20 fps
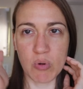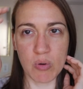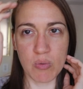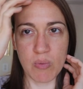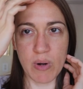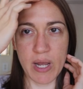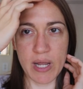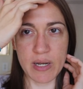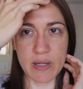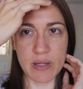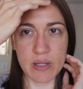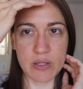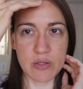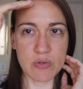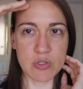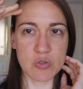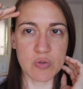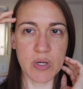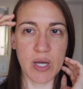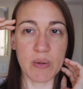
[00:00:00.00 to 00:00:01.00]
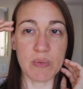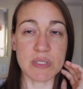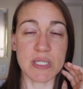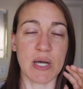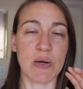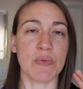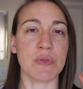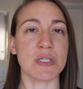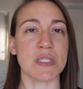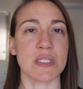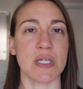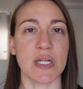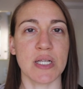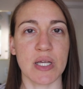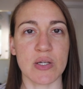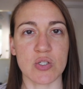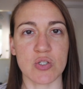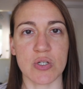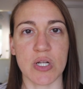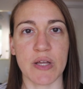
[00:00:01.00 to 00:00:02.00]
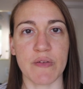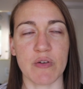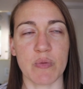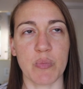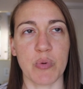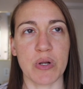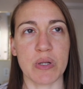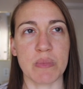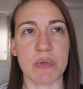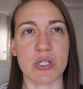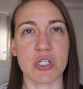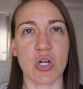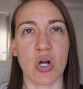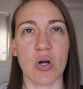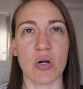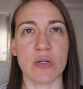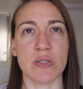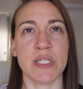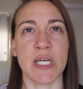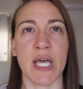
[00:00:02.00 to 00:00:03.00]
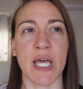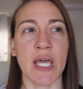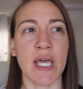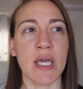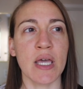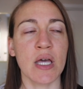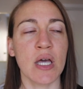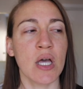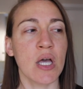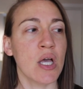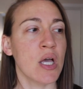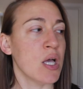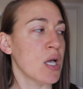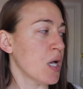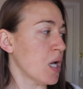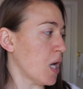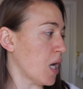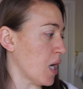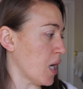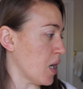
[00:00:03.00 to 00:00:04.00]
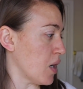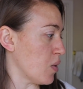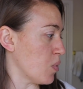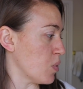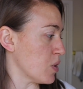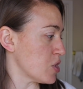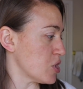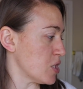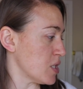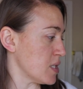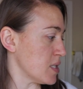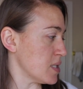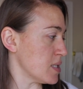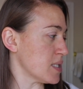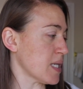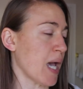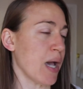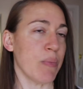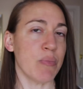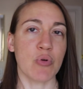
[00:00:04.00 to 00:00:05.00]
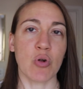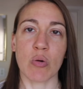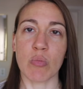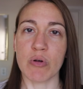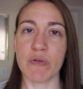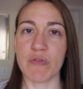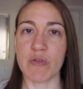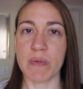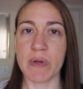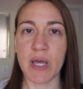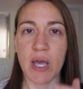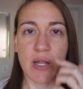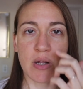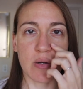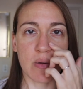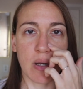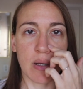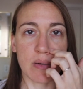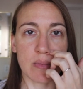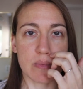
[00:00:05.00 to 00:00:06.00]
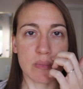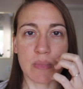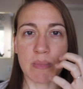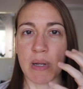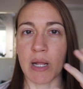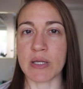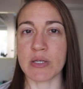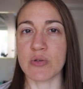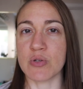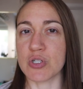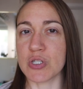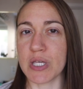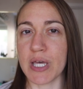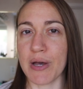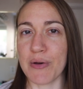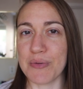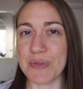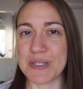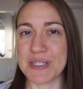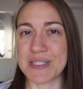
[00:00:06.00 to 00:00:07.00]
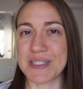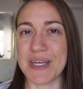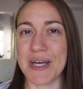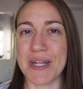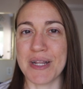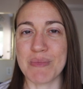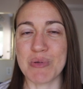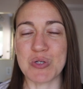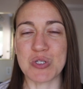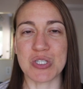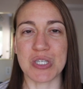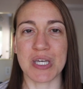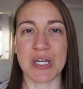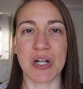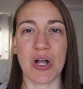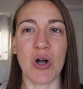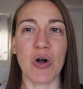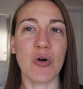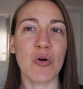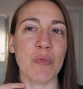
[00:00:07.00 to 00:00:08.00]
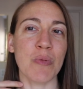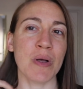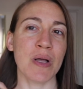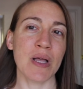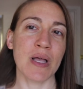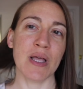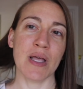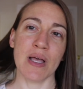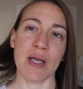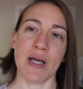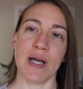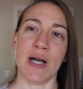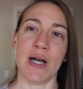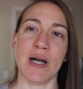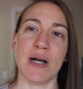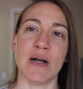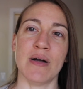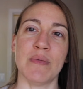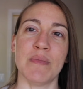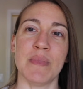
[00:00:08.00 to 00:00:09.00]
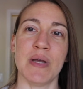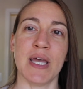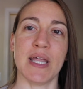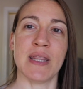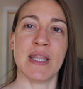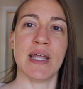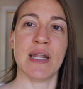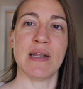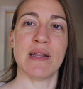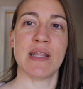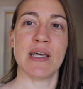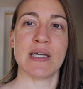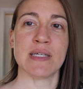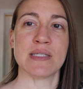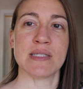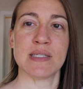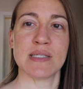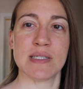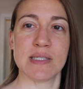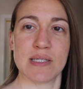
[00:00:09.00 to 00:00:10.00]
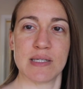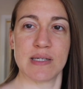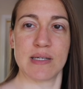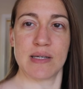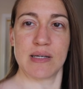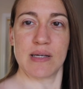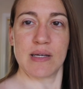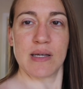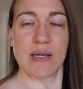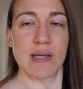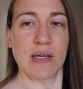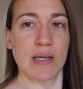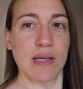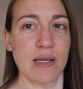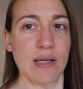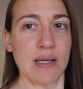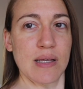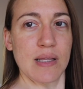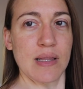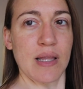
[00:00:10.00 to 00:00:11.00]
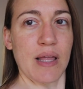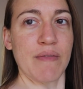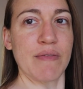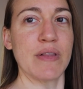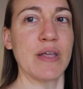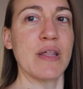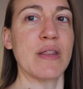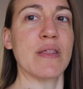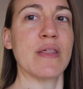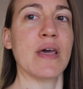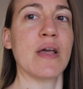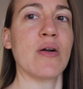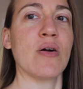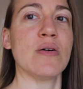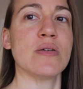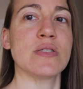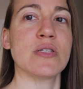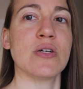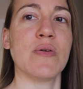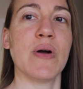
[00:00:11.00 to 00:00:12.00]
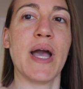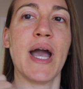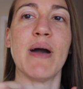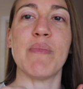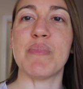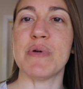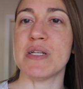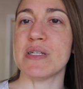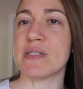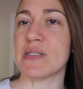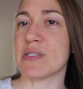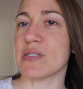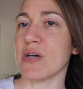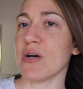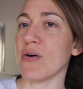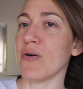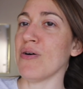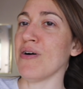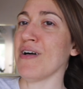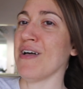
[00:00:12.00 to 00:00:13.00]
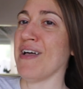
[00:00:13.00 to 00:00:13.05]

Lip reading: more red than usual. I was out in the sun yesterday for pretty much all day, which is abnormal for me. I'm not usually out in the sun, I'm usually at home. And then this lovely thing also happened, so.